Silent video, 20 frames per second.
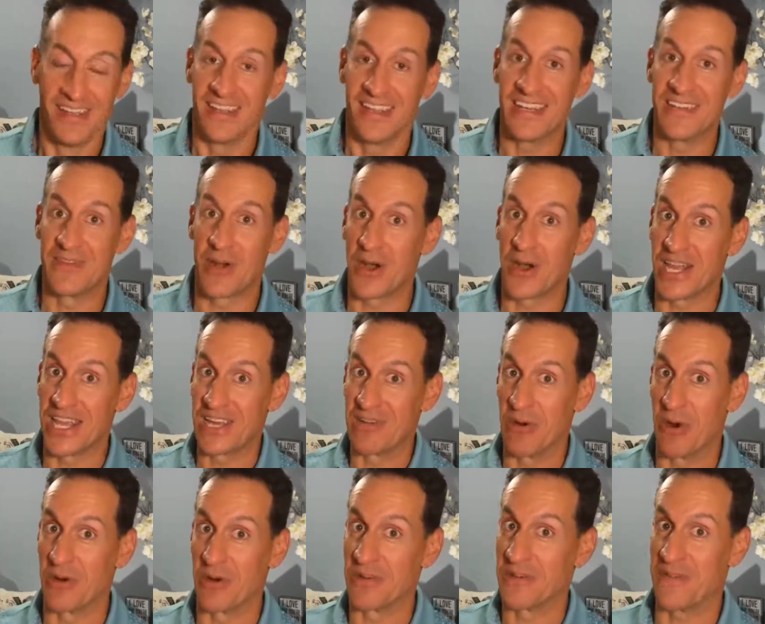You've already
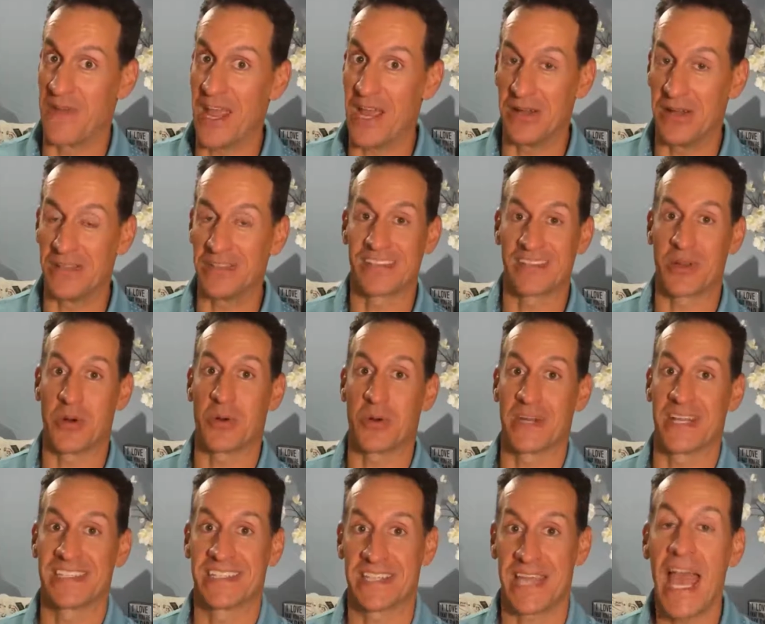quote failed
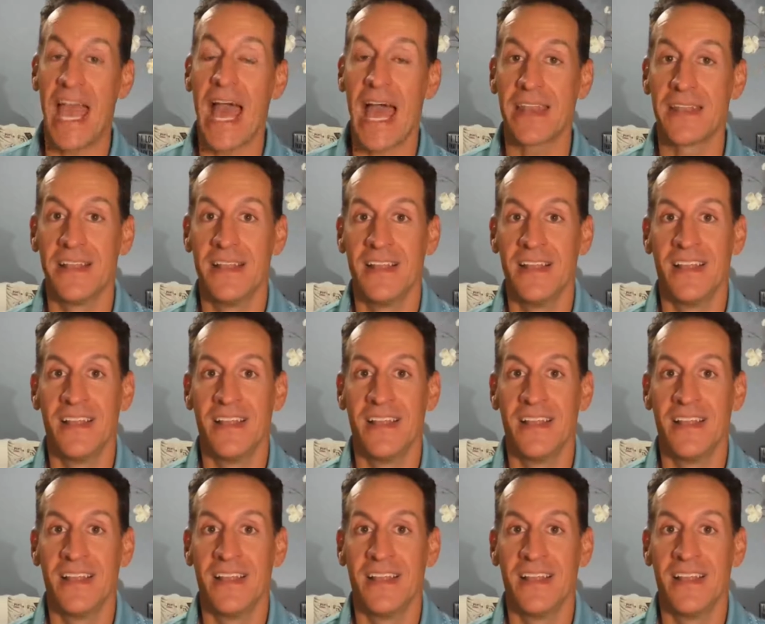according to that,